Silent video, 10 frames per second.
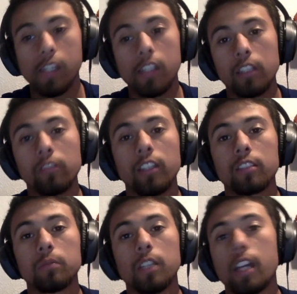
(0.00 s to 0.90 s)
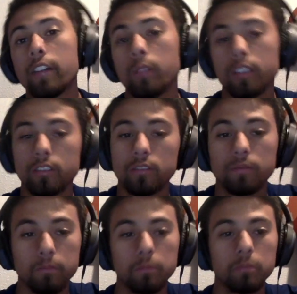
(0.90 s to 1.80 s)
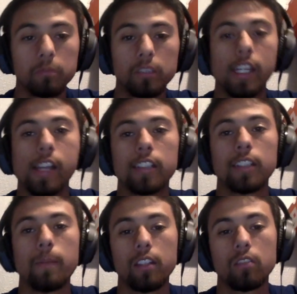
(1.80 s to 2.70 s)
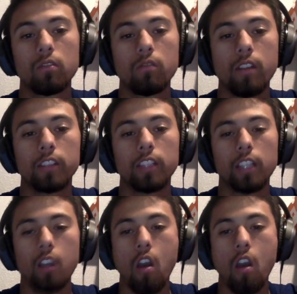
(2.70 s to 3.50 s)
If you ask me, I don't know. But yeah, let's get back into it. Ready, set, go.